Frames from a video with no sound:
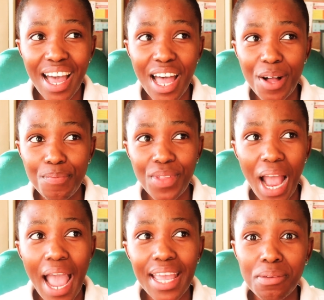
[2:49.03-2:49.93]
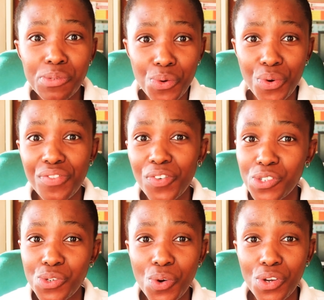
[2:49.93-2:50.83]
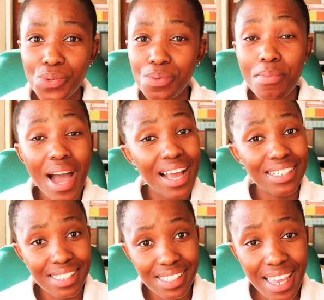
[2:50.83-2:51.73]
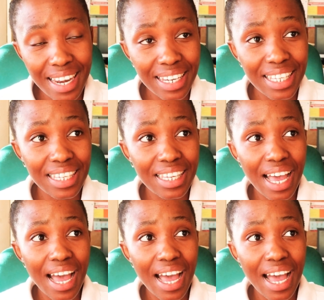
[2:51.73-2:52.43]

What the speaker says: I am so grateful to God Ukba and Sally.